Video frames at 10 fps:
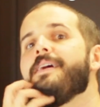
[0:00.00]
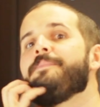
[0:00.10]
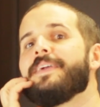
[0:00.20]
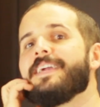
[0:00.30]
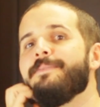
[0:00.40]
I'm
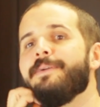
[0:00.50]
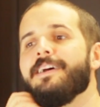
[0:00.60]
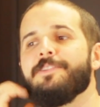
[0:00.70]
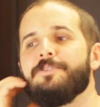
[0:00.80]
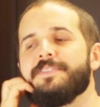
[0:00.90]
thinking
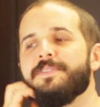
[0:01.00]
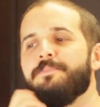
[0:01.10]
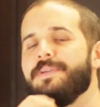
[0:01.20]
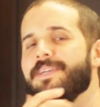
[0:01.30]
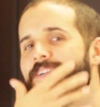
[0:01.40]
about losing the
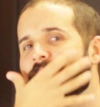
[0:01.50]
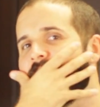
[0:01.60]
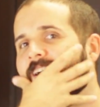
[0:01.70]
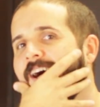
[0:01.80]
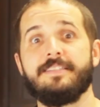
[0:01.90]
beard.
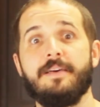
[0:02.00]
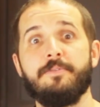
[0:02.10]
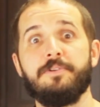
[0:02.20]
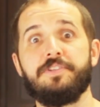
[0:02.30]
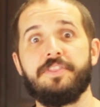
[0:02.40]
Tell
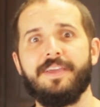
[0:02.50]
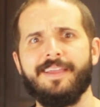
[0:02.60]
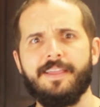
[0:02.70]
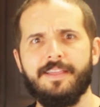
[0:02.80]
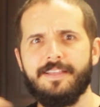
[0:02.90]
me what you
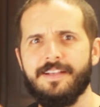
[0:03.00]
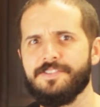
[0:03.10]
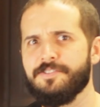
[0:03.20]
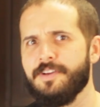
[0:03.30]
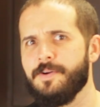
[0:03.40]
think,
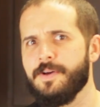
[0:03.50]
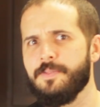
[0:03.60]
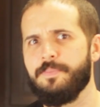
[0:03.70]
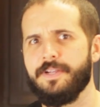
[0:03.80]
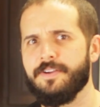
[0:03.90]
yes or no on
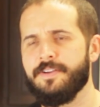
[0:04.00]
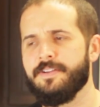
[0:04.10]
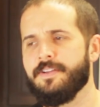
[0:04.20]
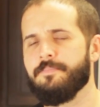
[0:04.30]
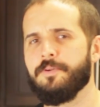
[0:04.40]
the beard.
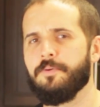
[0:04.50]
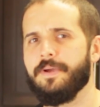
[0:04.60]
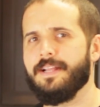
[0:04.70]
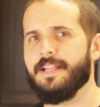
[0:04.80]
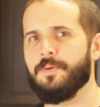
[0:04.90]
I'm gonna
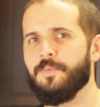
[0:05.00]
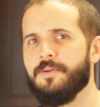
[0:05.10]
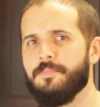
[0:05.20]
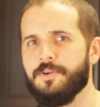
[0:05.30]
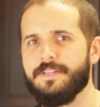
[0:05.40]
wait like
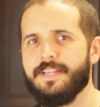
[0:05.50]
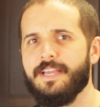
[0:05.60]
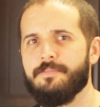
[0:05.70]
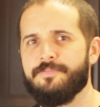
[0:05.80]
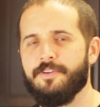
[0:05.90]
one more
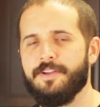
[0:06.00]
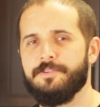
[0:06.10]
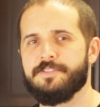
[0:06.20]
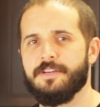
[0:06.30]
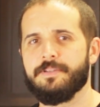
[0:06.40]
day before I
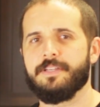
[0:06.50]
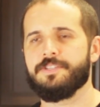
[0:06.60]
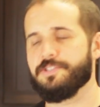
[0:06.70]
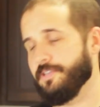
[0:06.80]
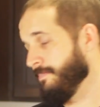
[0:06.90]
do something
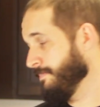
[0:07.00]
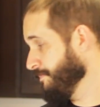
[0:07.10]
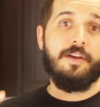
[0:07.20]
extreme.